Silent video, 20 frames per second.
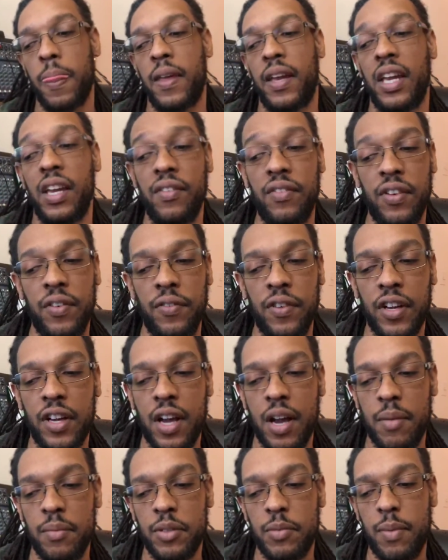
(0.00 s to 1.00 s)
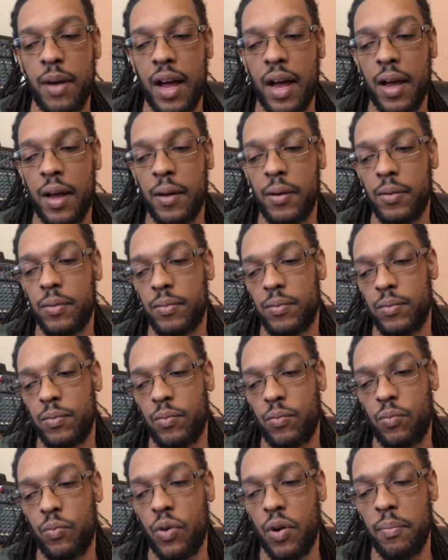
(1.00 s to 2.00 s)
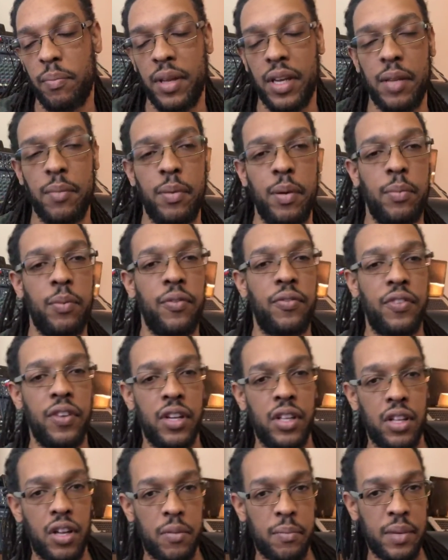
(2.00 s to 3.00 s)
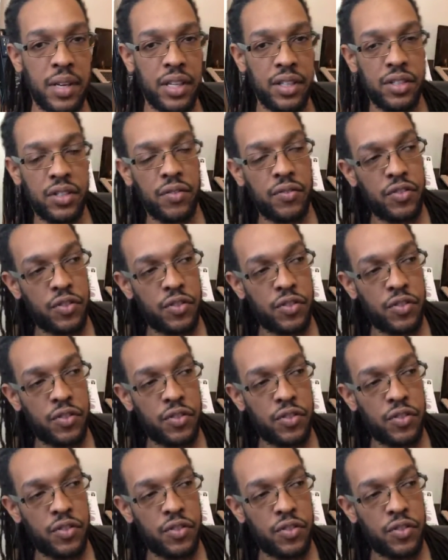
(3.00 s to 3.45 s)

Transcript: even if it comes by what many people feel are means of